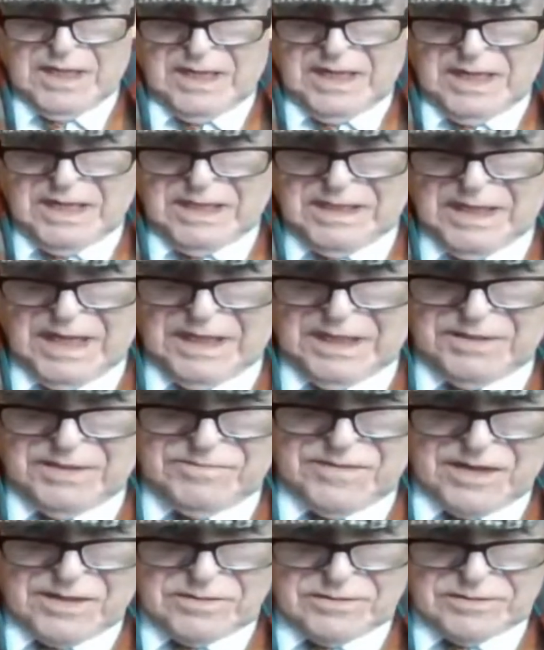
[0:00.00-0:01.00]
Annie
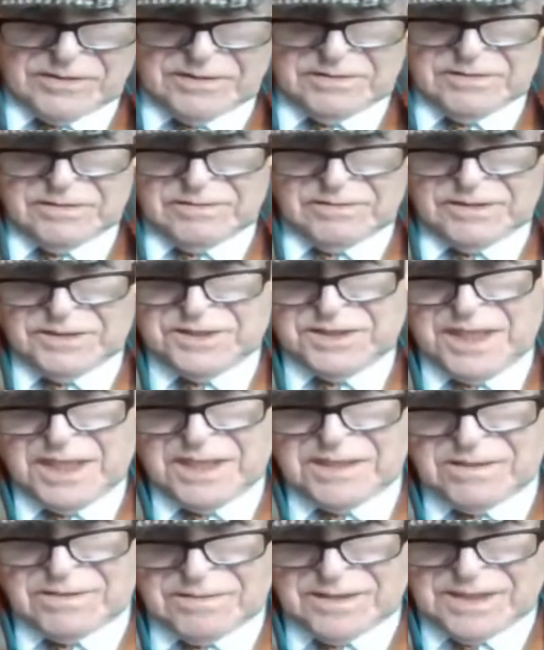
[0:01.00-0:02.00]
Beryl, who's
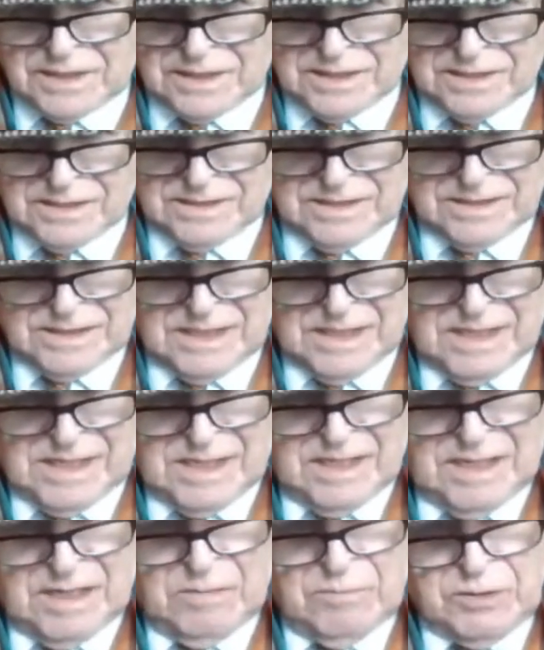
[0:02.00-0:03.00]
now
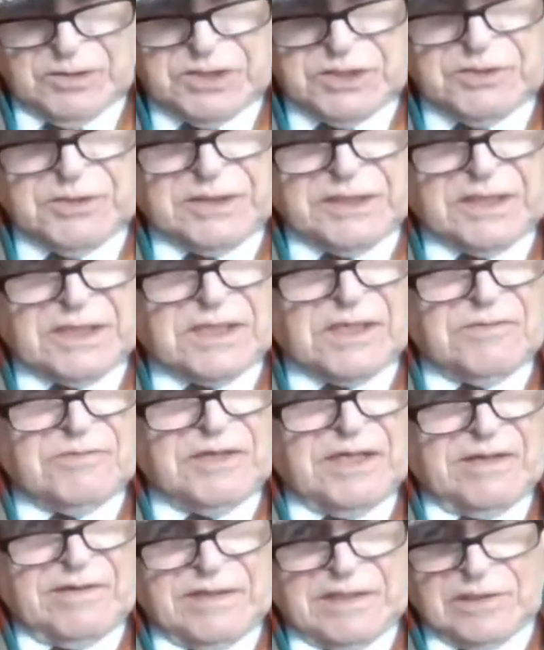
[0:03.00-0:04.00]
pursuing a
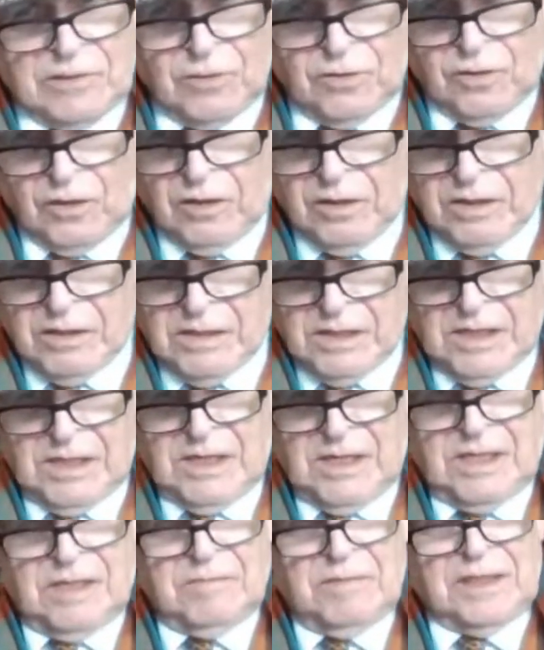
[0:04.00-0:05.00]
career in law.
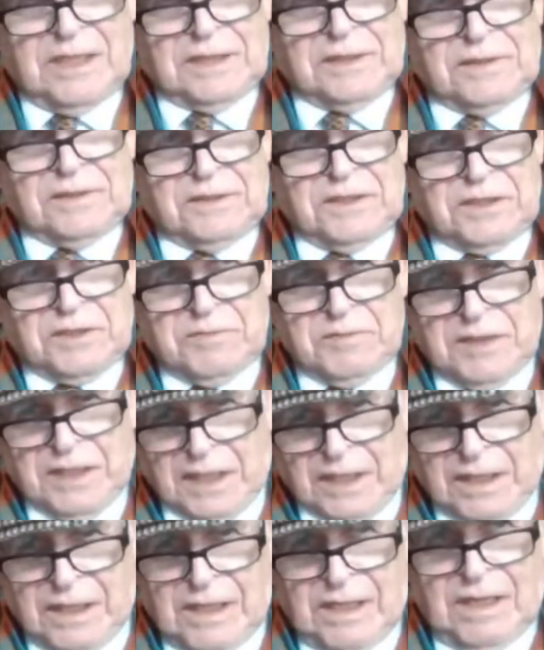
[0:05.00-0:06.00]
My goodness
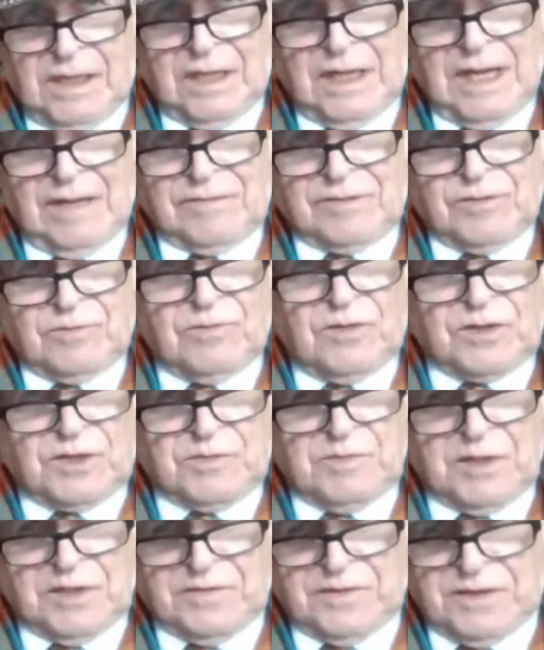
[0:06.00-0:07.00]
me, I have to watch
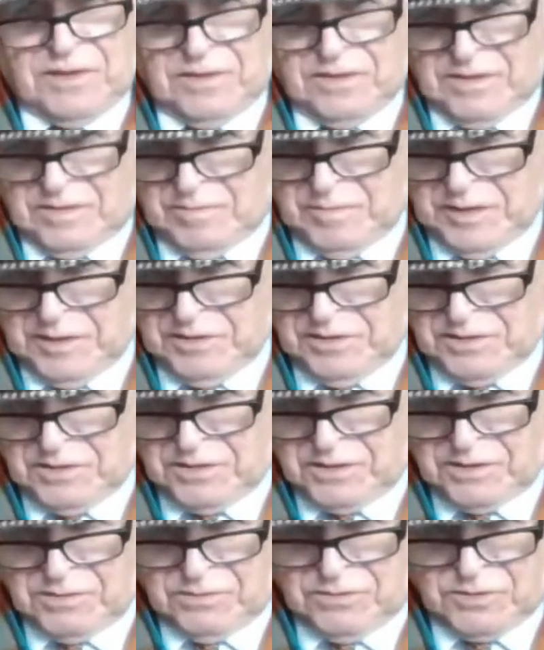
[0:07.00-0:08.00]
my T's and
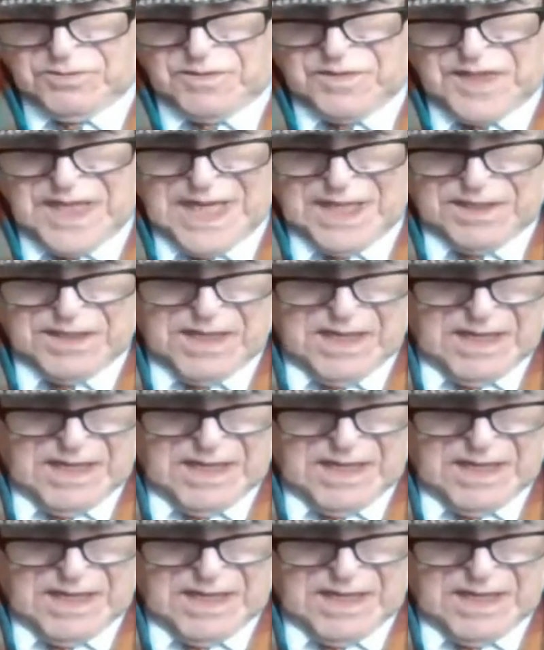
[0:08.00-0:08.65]
Q's with that.